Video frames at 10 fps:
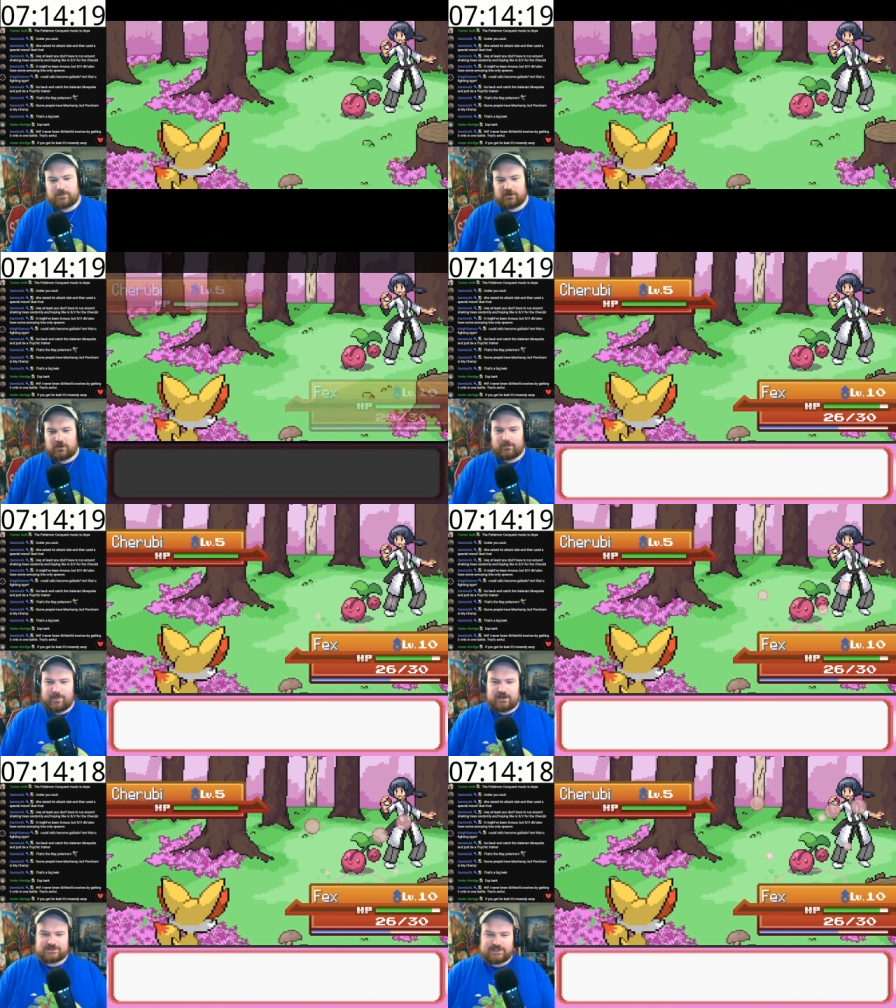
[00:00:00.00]
me your honorable
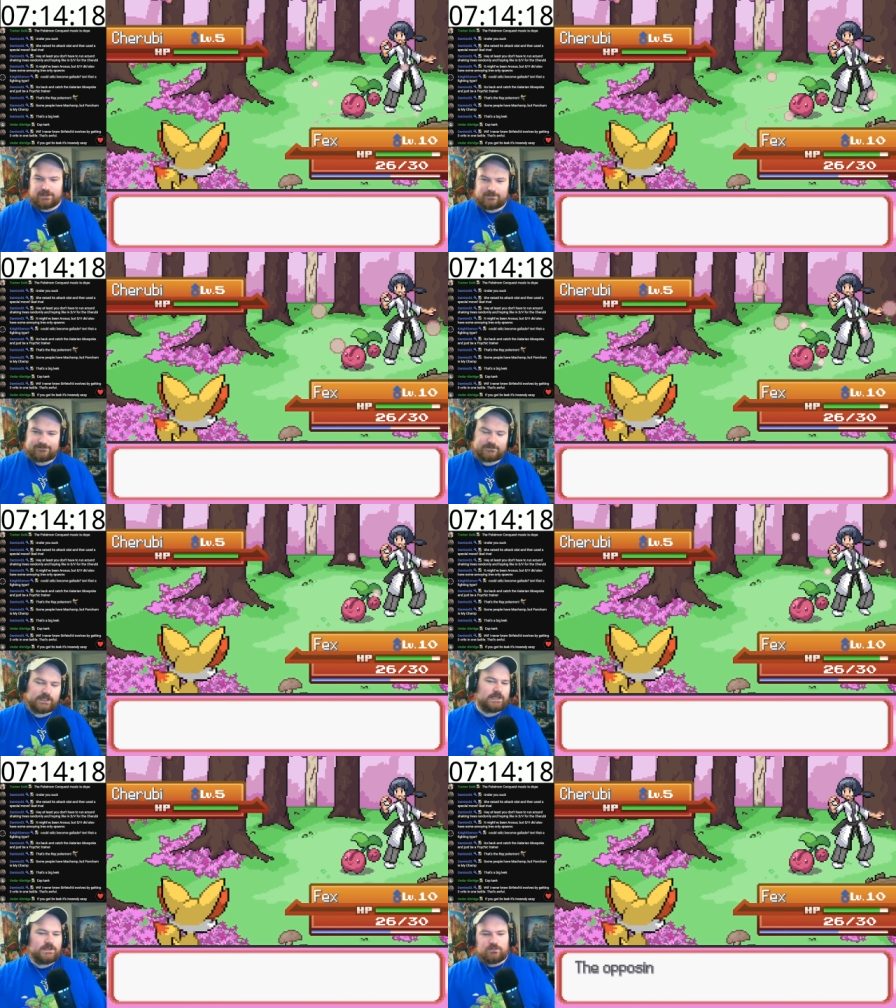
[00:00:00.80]
battle style.
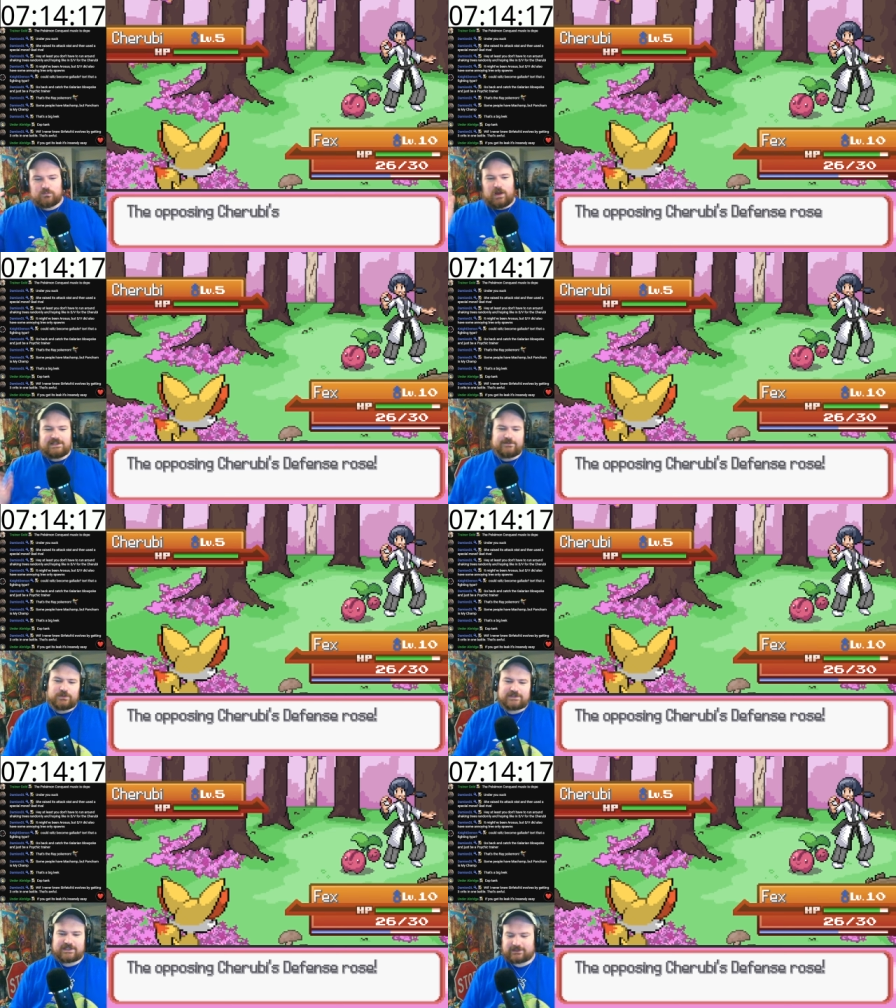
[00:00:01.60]
Can you? Why did everyone
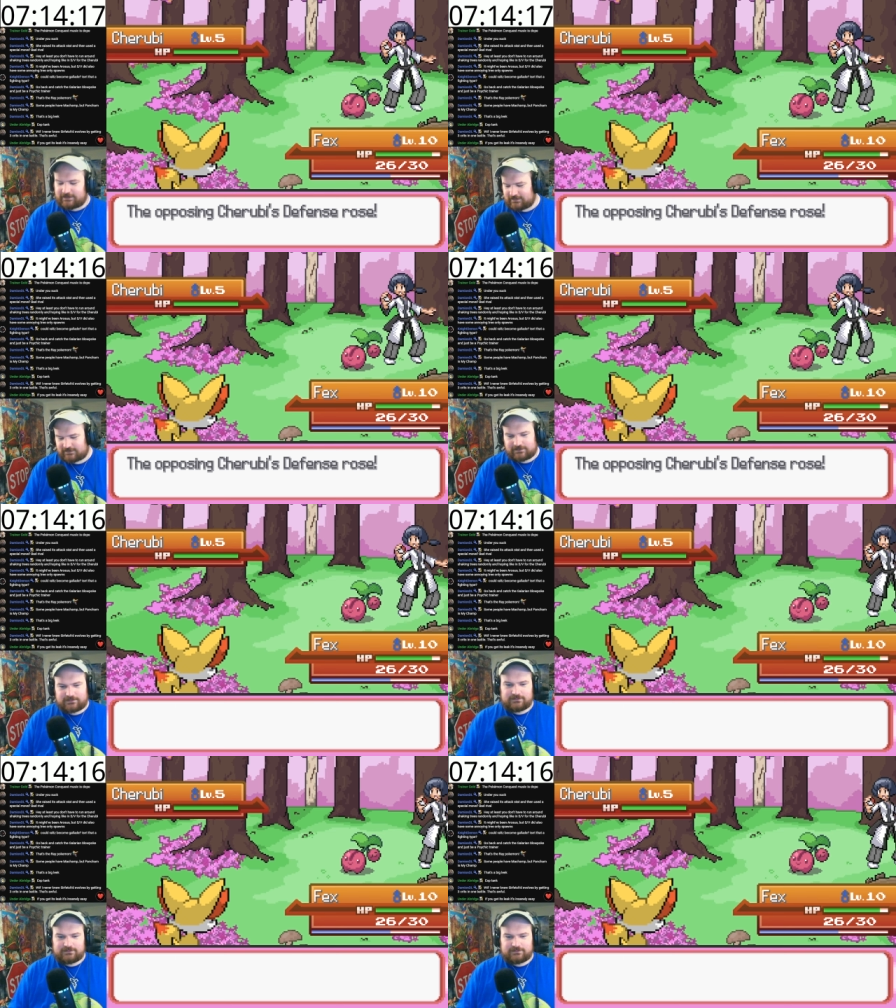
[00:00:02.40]
else get these?